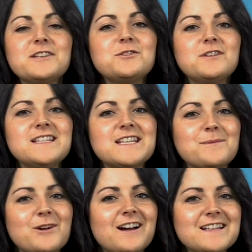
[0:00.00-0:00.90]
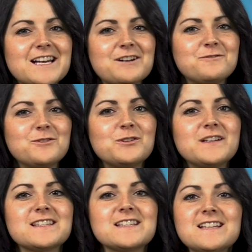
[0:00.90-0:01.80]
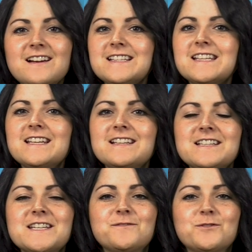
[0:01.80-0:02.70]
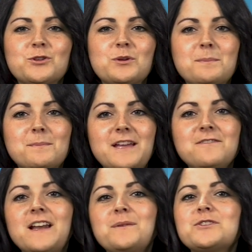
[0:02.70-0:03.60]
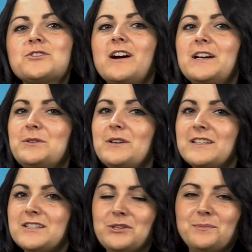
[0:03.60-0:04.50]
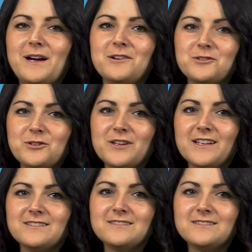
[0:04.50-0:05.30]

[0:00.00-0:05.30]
coin to keep your eyes out for is the 1994 Mayflower Trial £2 coin.